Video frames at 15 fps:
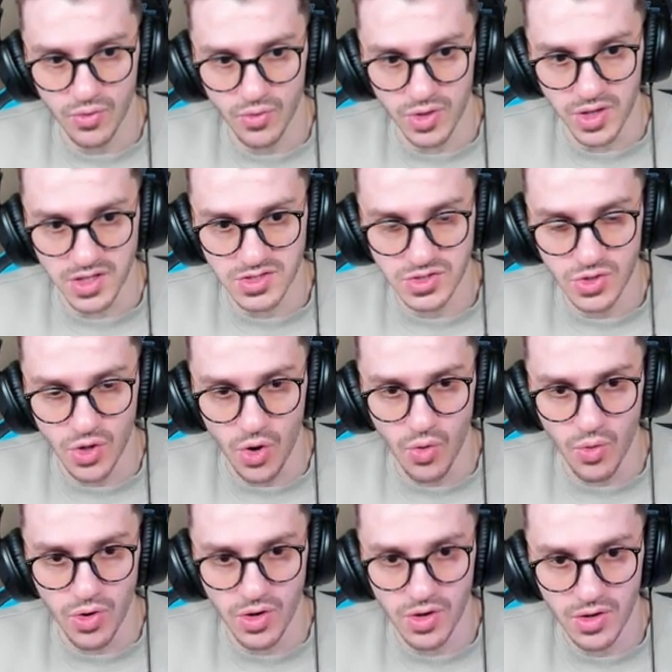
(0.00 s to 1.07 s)
Oh, let's
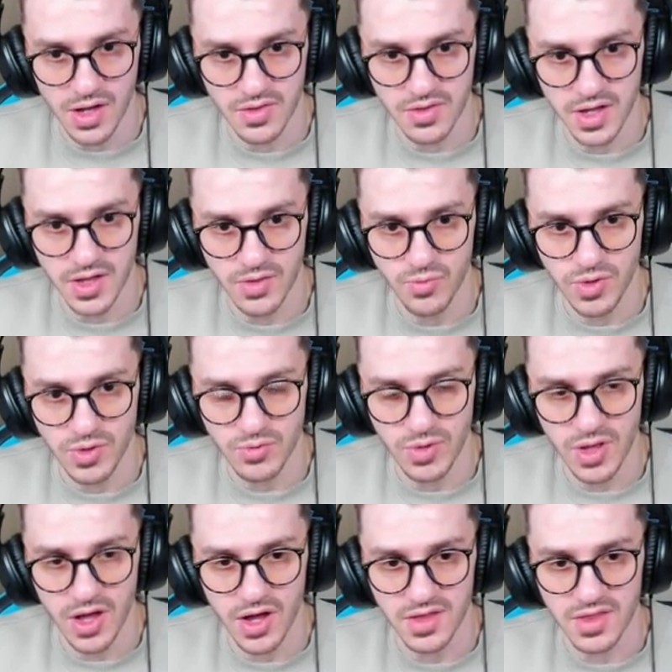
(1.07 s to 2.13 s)
go. And then we
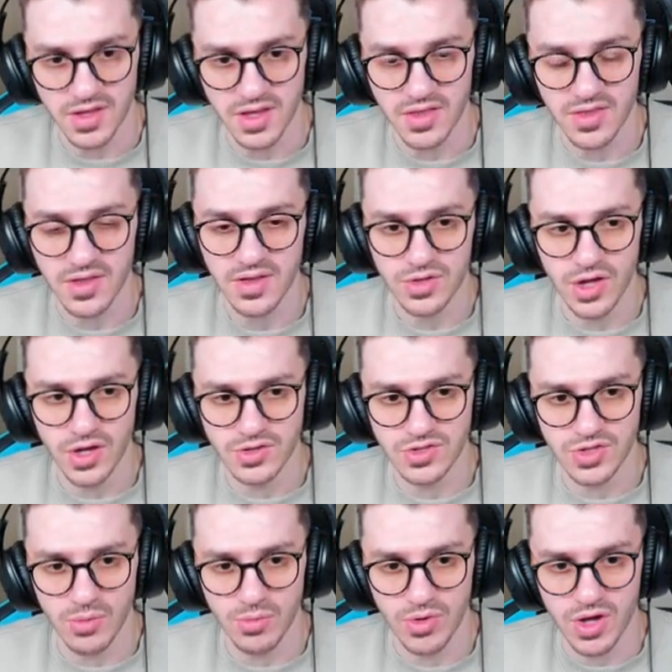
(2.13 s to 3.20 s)
will hide again. Take
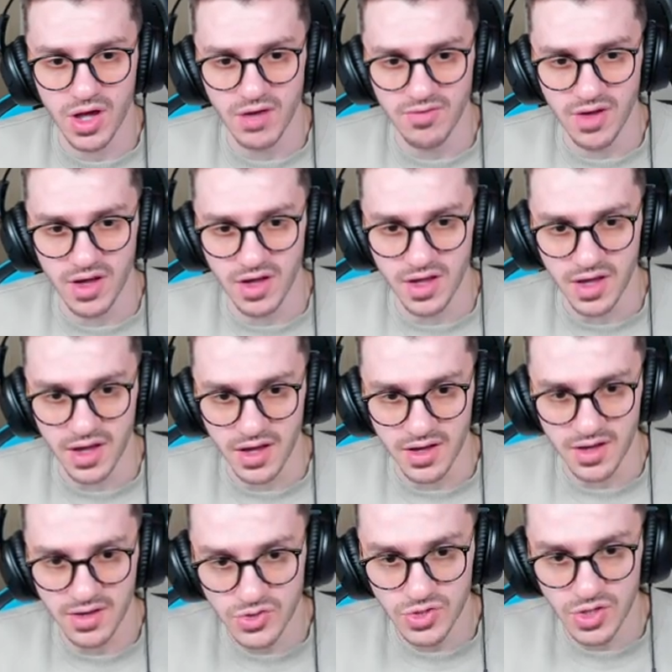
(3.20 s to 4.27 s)
some cover,
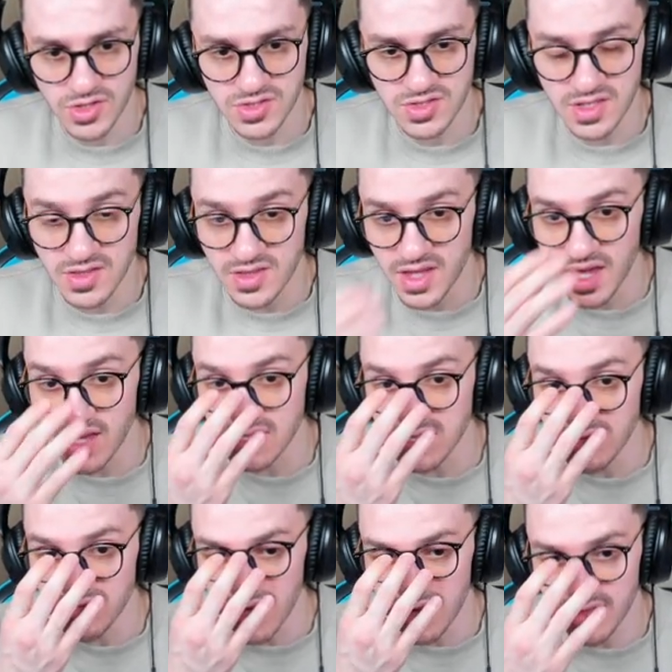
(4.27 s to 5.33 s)
yeah. Just in
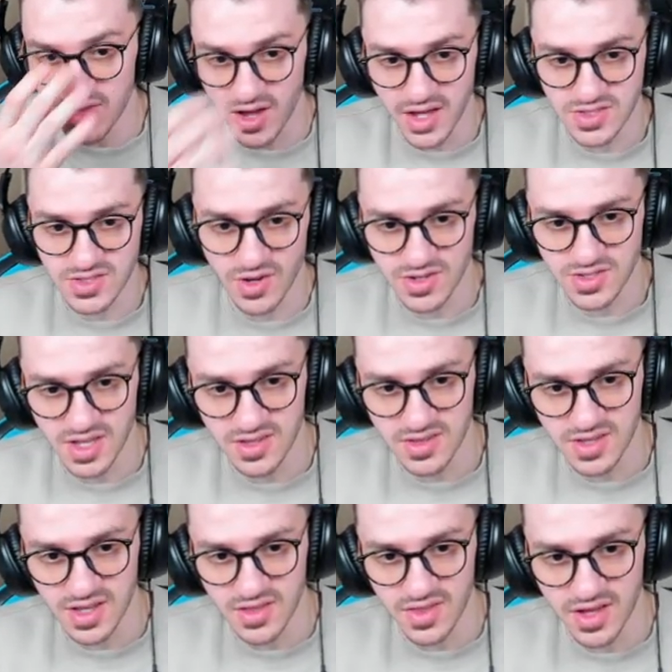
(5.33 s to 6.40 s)
case if that guy starts
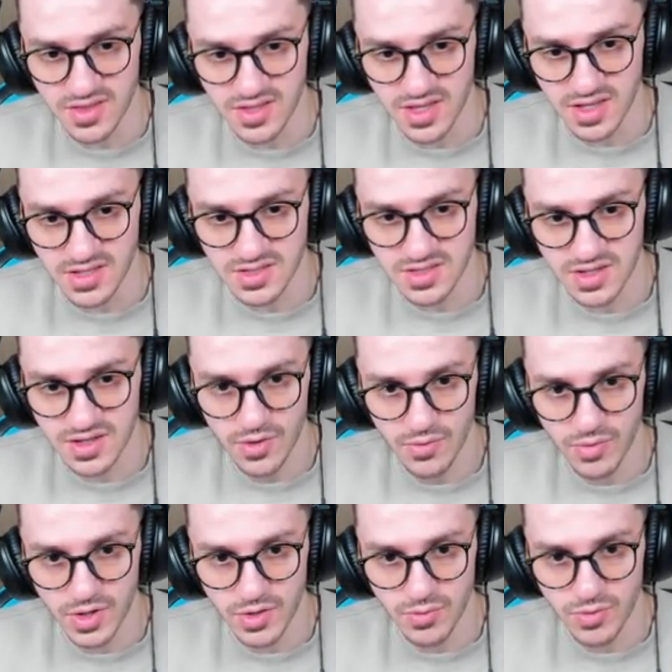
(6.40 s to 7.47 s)
getting any ideas.
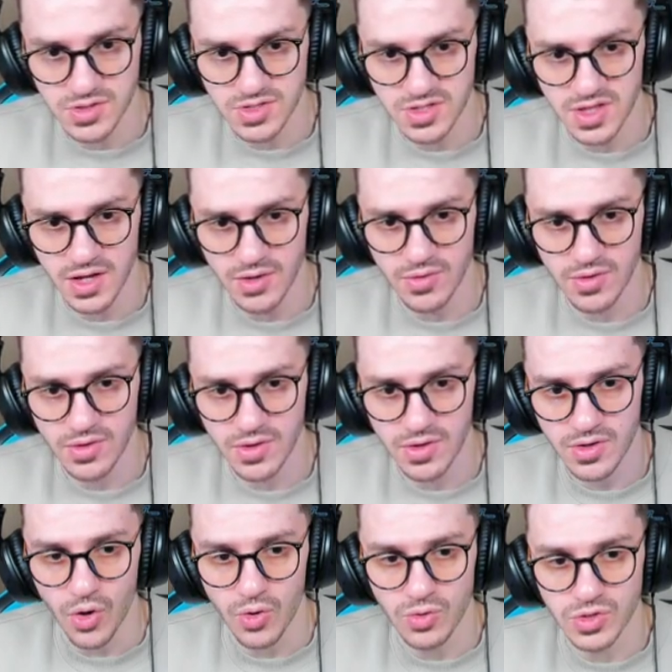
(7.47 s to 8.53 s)
Wait, where is he now?
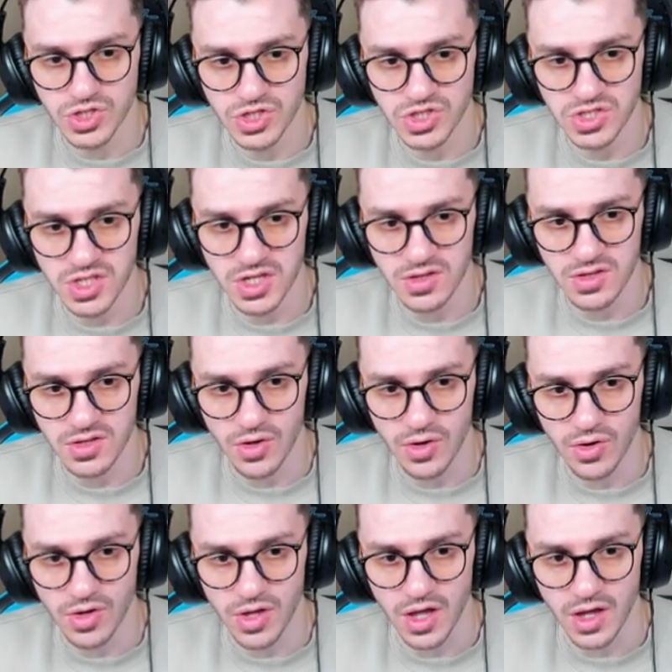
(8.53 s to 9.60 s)
Oh, shit.
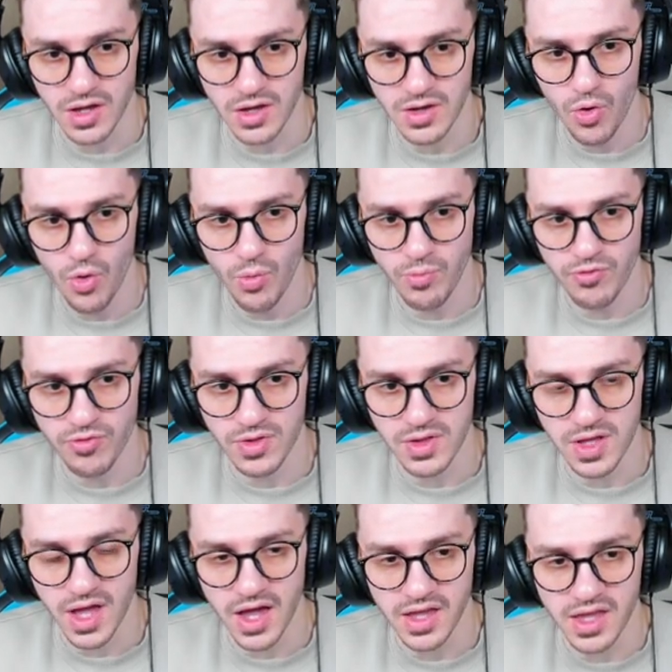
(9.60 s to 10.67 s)
Okay,
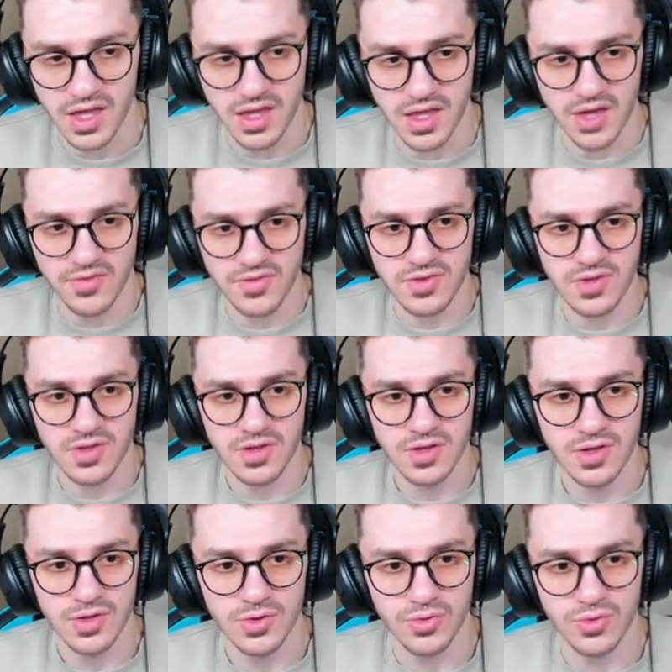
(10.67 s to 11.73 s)
hopefully I can get
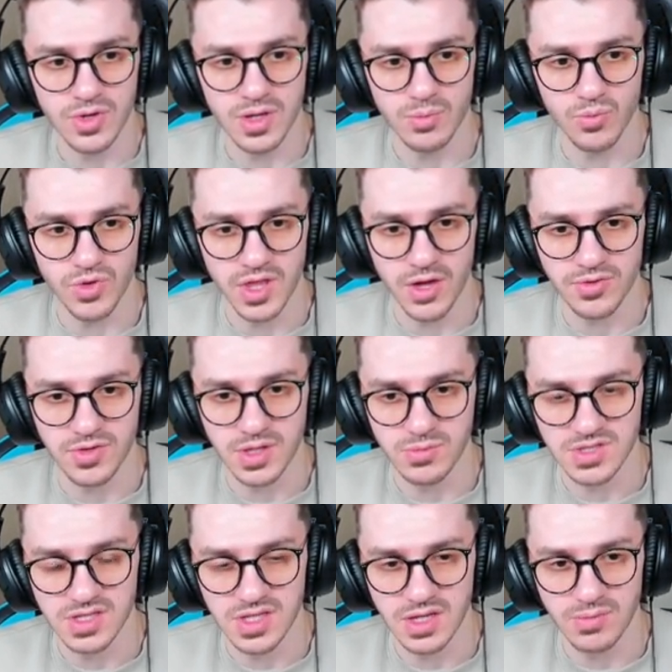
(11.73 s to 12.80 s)
to him without
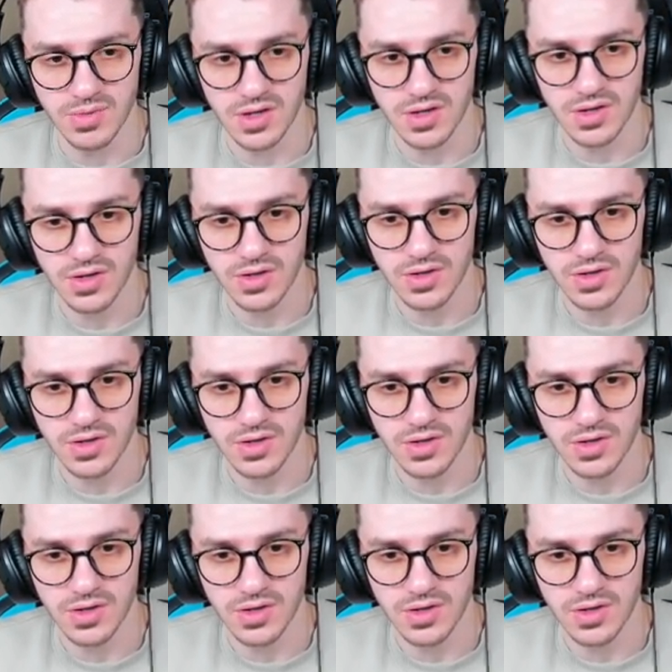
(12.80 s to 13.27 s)
him seeing me.